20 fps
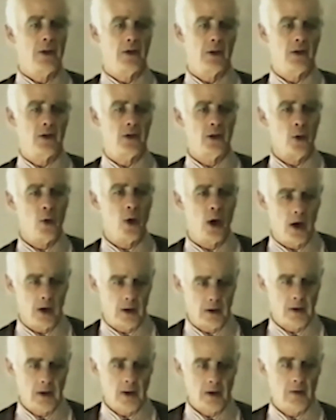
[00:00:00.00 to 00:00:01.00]
it's a
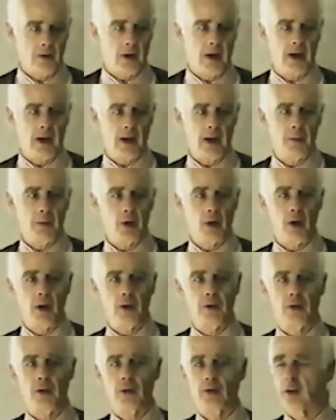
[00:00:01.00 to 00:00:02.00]
sewer, finally,
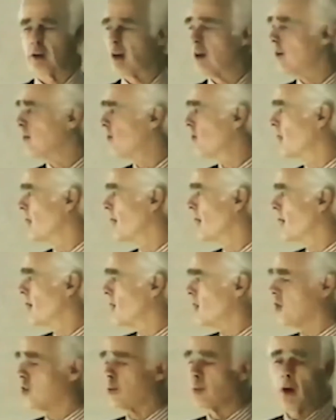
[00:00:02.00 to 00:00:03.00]
because instead of
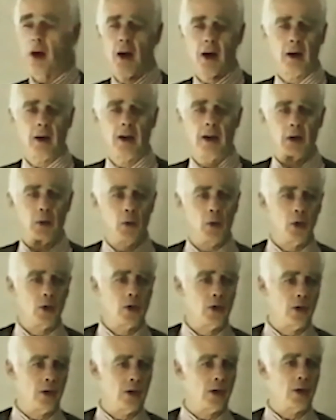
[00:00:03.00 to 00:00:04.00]
the sparkling
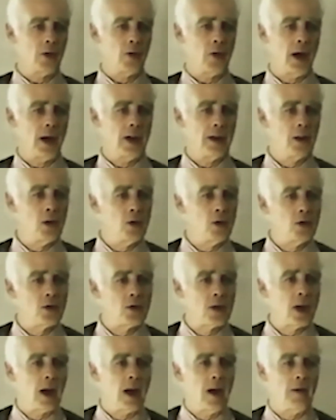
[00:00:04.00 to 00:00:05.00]
water that the Rhine used
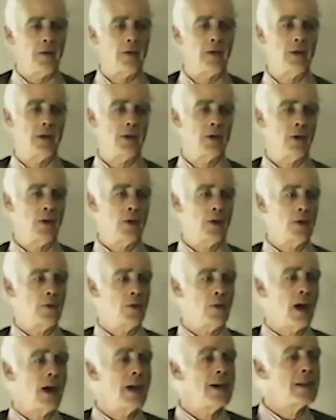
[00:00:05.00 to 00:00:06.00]
to have, you know, the
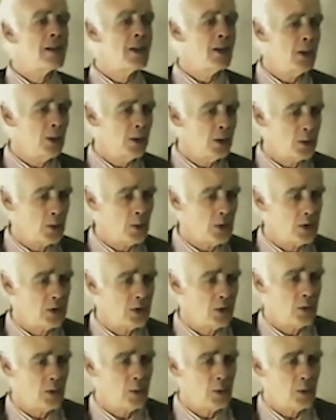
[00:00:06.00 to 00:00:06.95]
Rheingold was